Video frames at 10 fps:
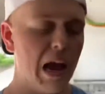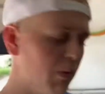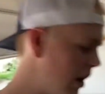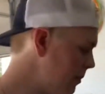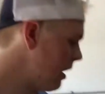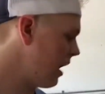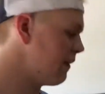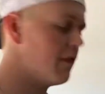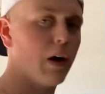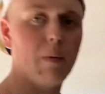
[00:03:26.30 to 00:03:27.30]
when I'm
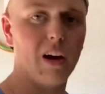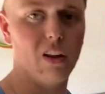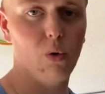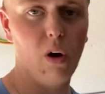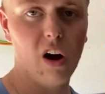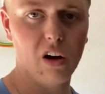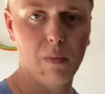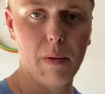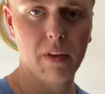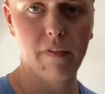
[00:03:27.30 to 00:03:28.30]
not filming on the water,
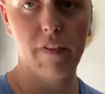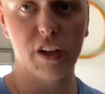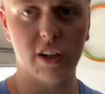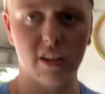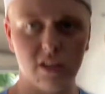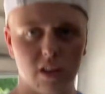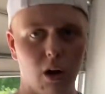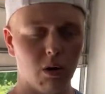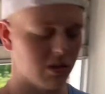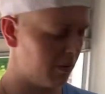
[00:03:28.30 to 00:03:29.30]
maybe the fishing's
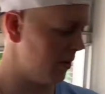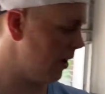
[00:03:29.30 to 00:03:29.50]
slow or something like